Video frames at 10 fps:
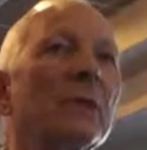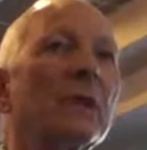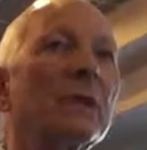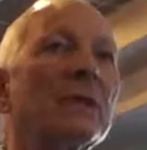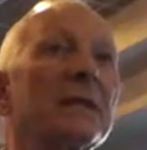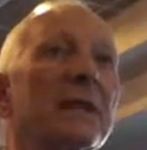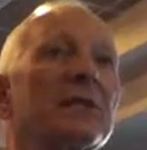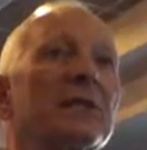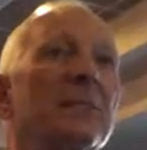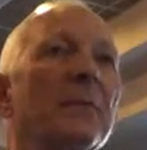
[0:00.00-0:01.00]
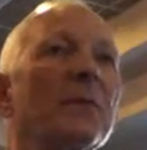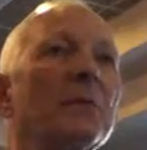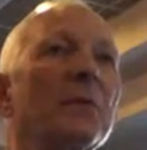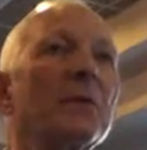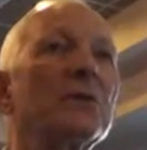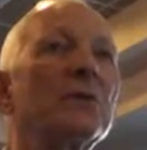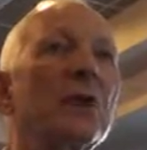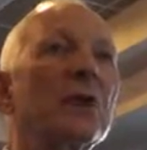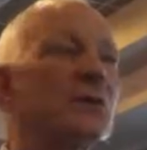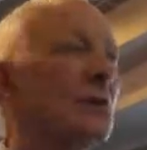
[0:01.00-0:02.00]
call it a testamentary
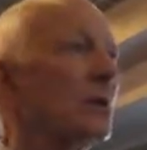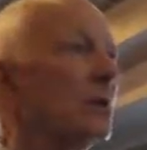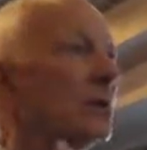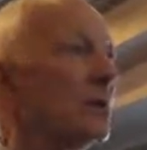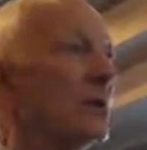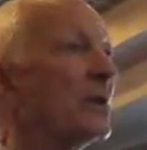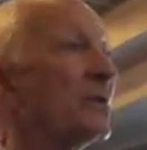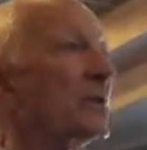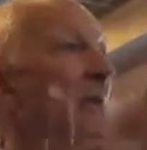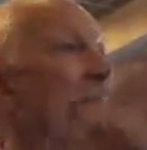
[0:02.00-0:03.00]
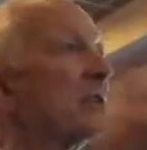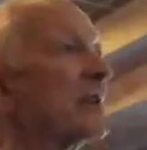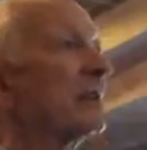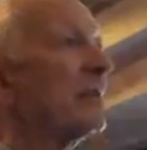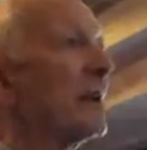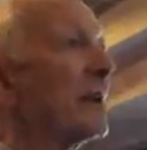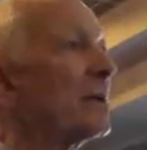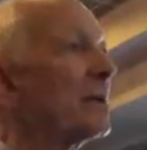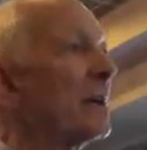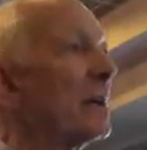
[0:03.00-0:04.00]
trust, a trust that takes
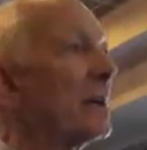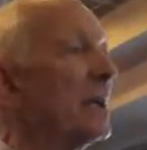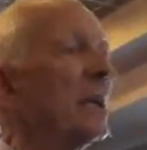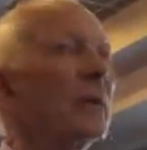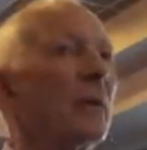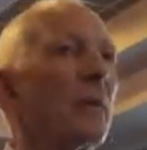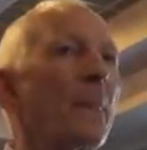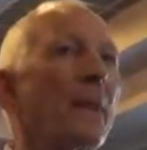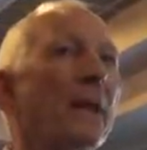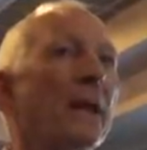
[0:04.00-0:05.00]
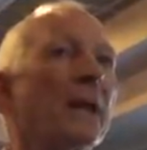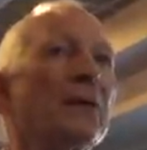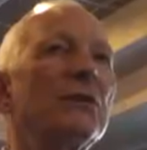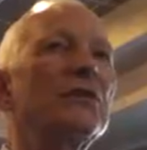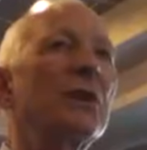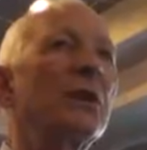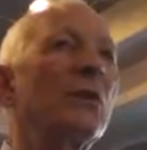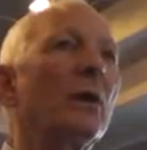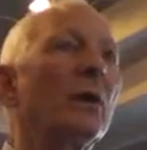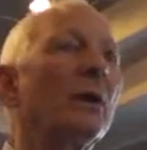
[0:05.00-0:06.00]
effect at death. And you say,
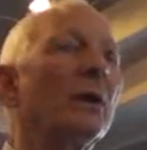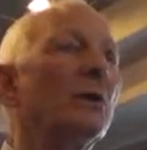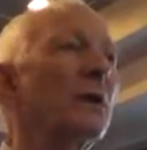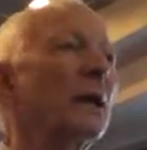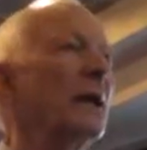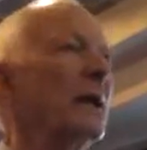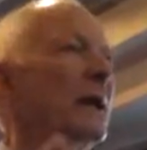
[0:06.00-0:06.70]
well, okay, I